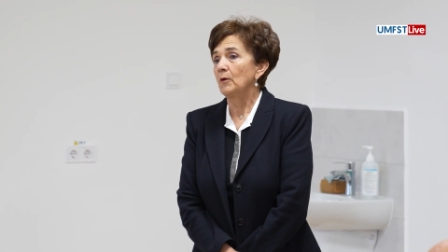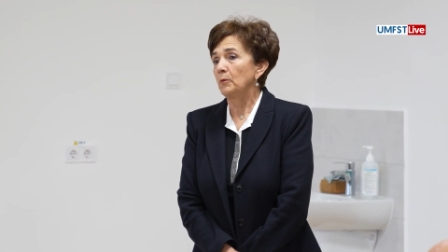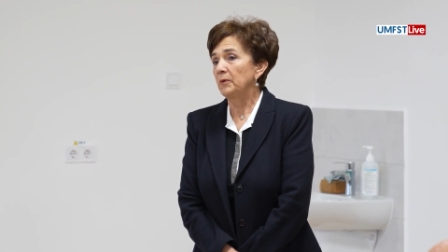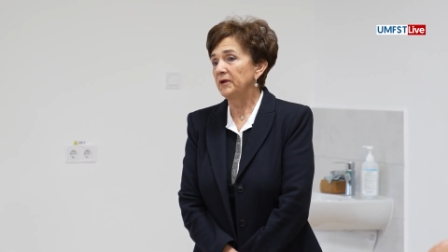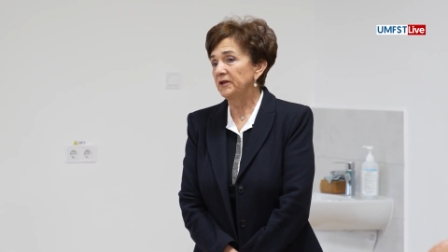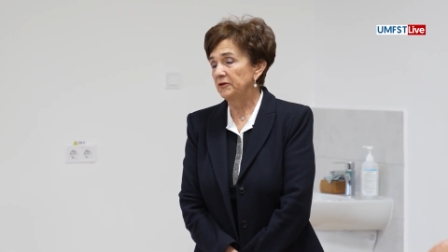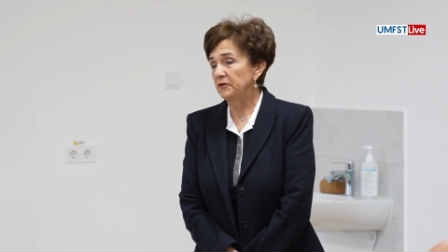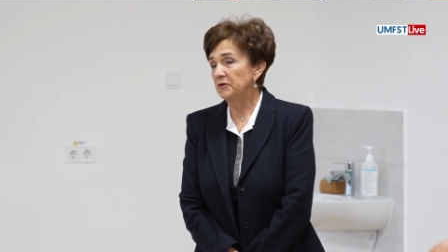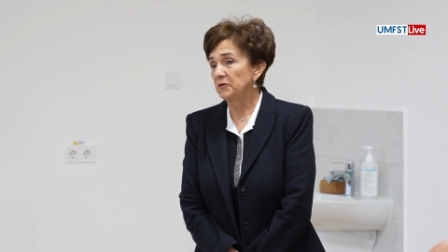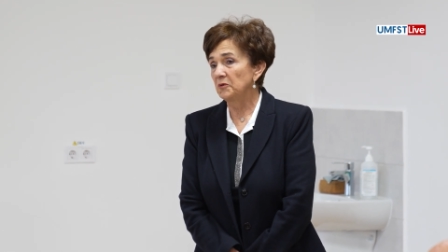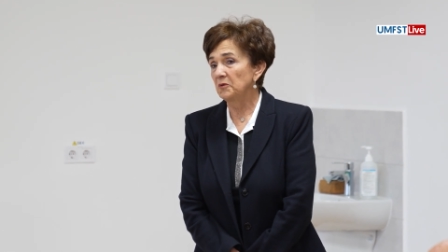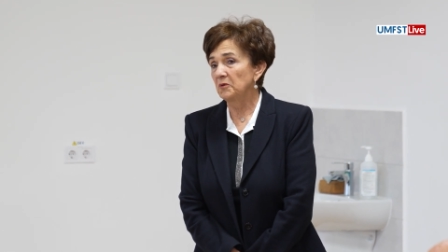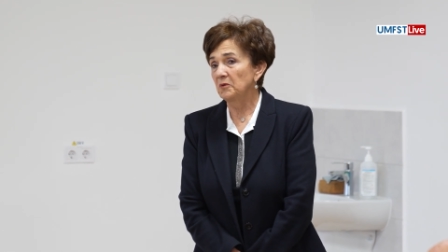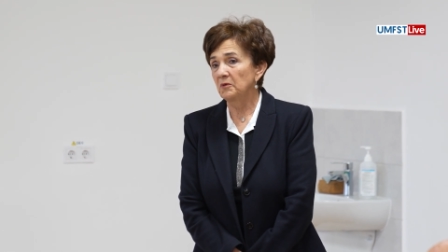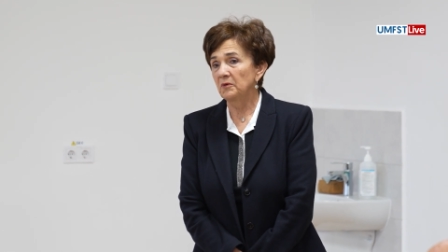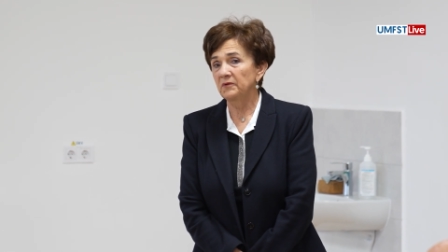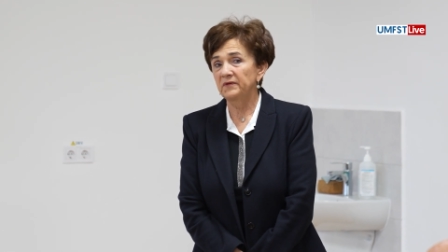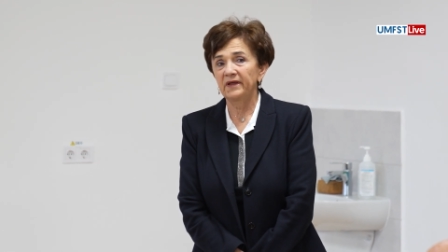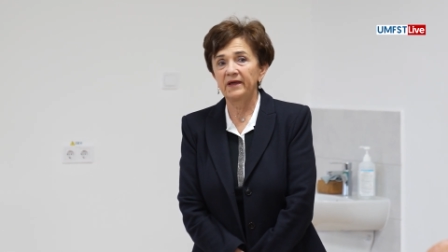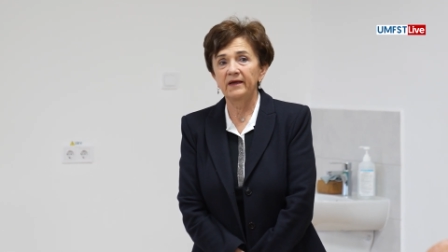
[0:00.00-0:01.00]
with
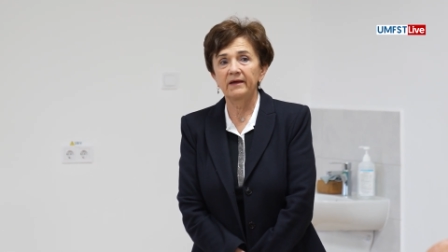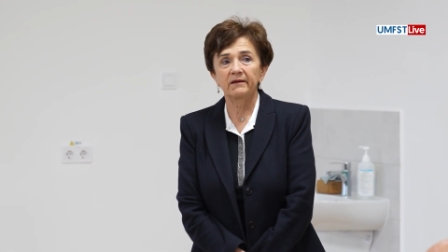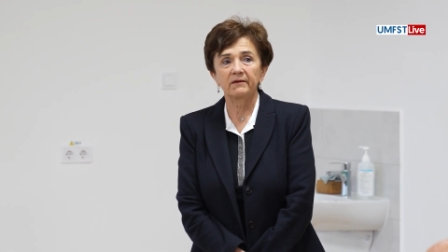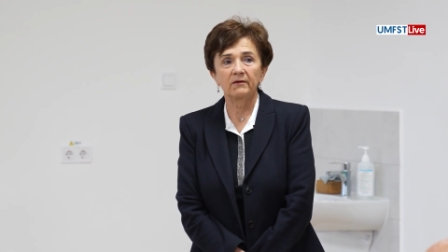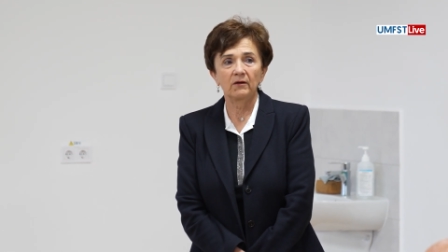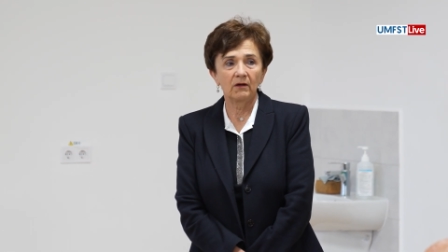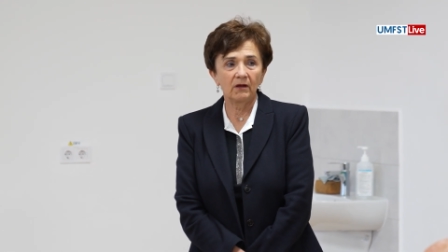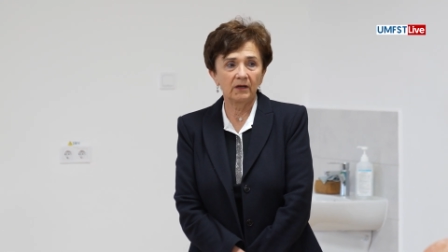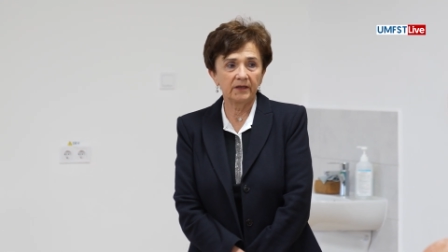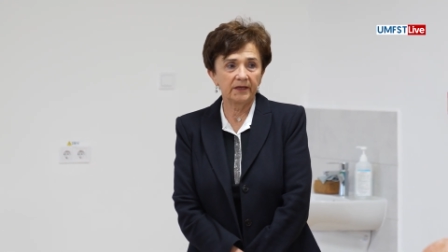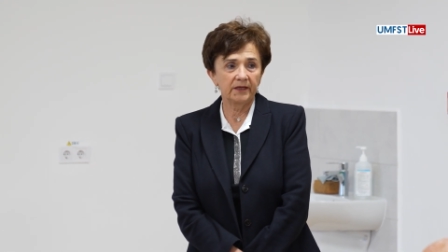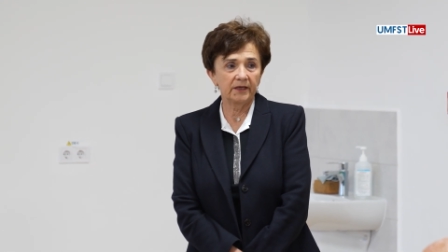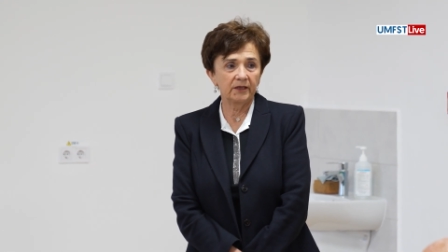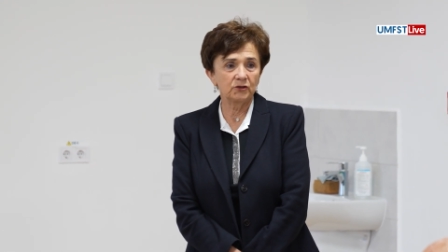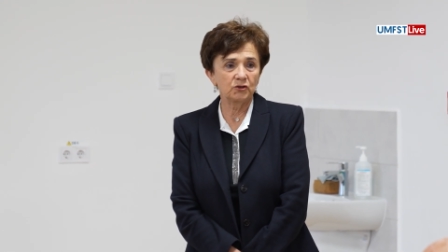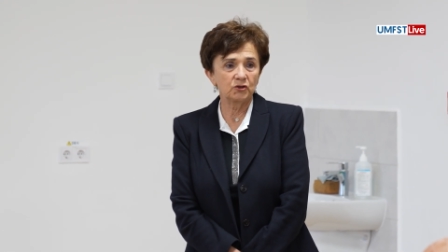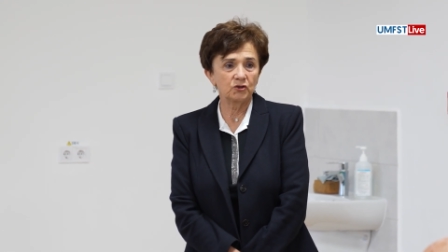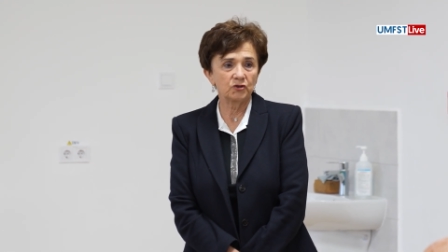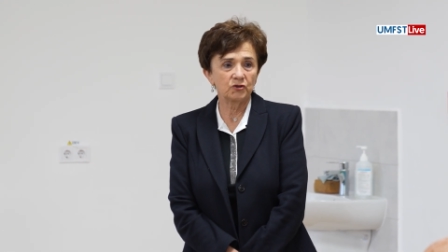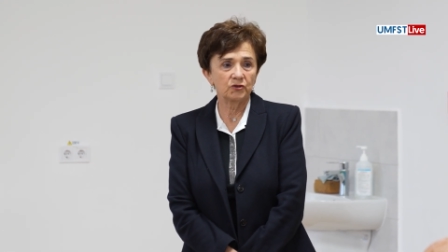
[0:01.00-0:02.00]
you their
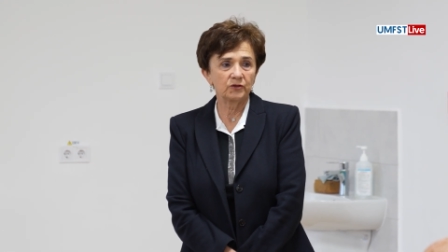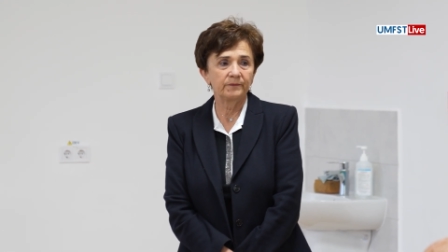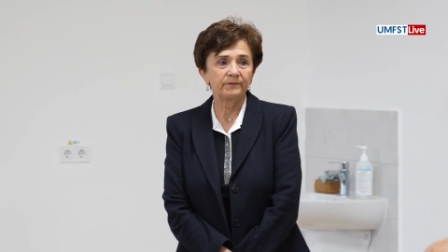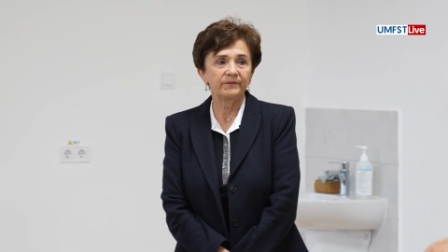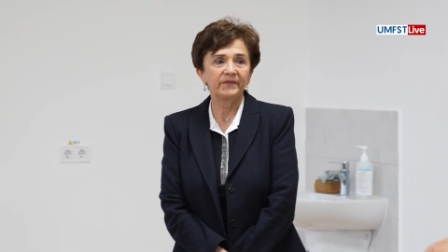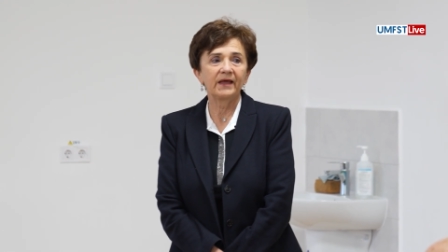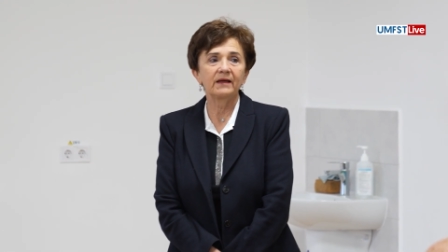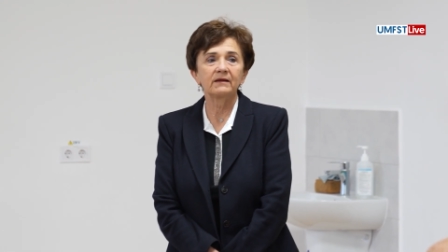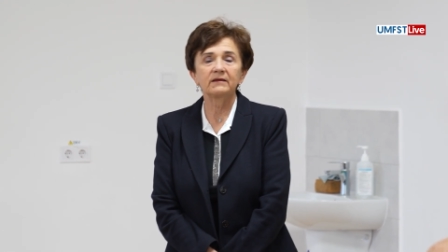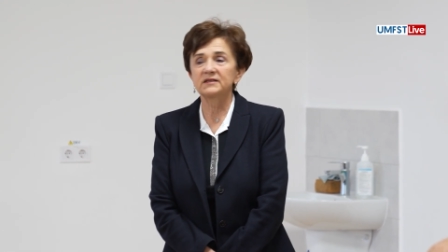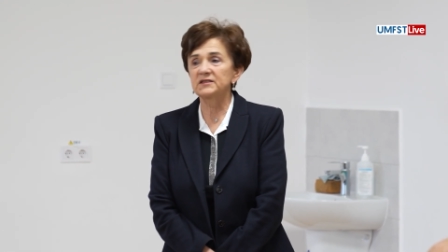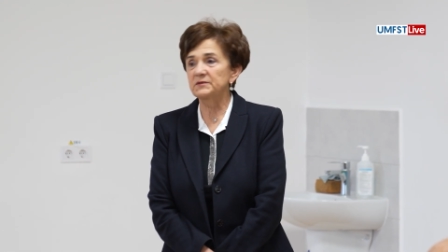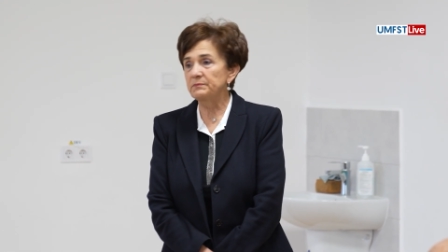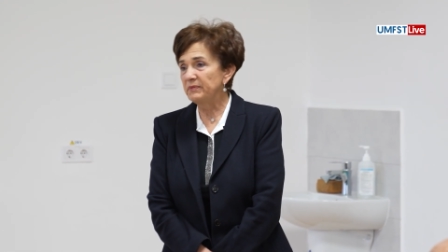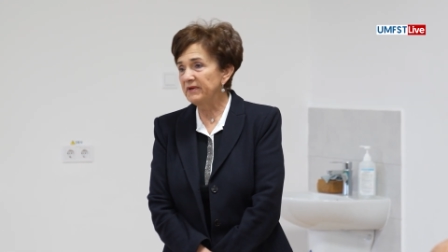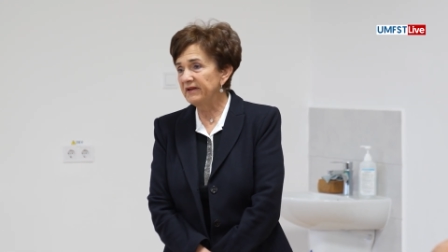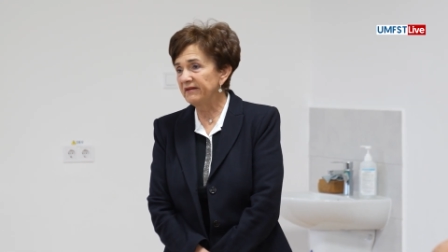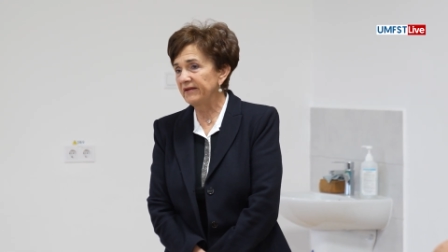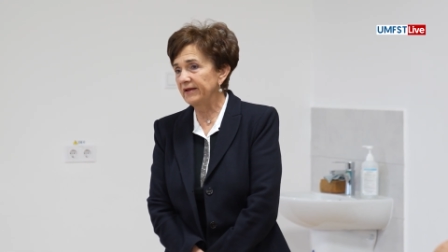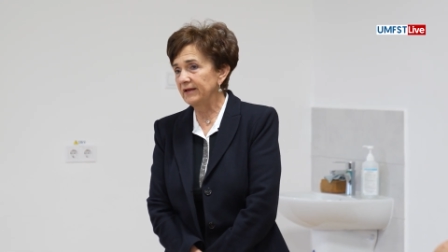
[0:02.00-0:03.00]
knowledge, their
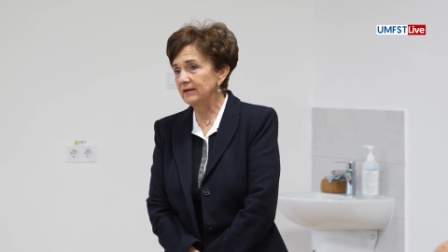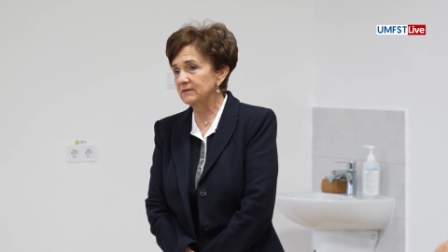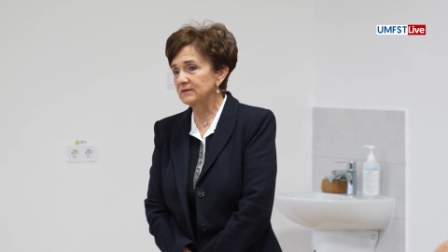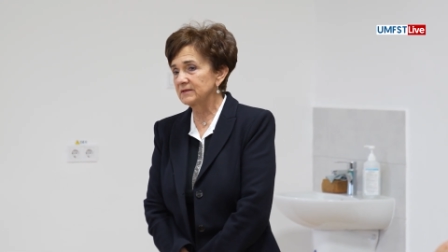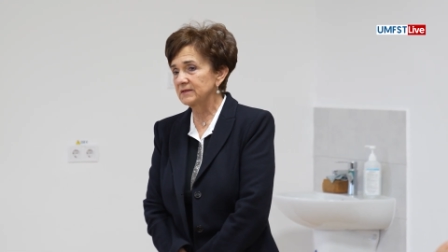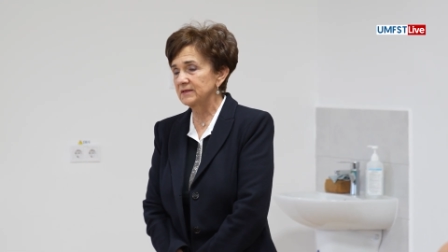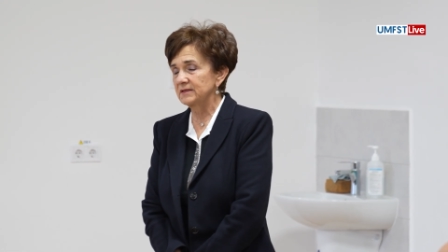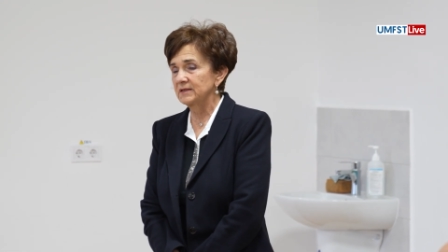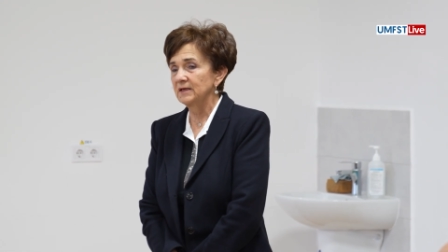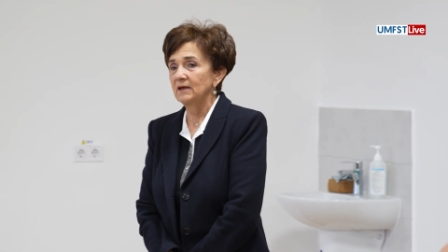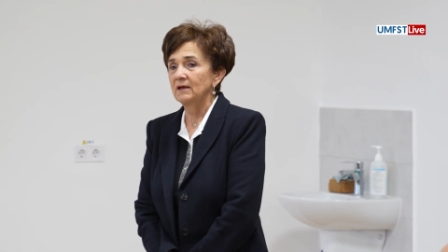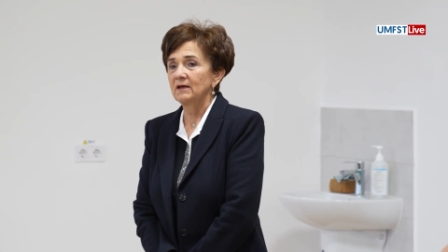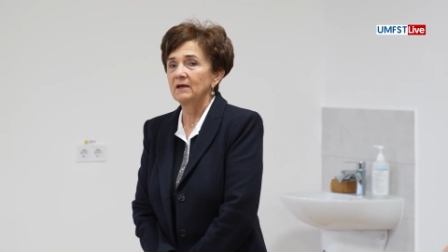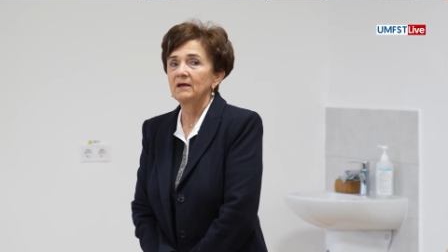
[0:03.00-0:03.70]
experience,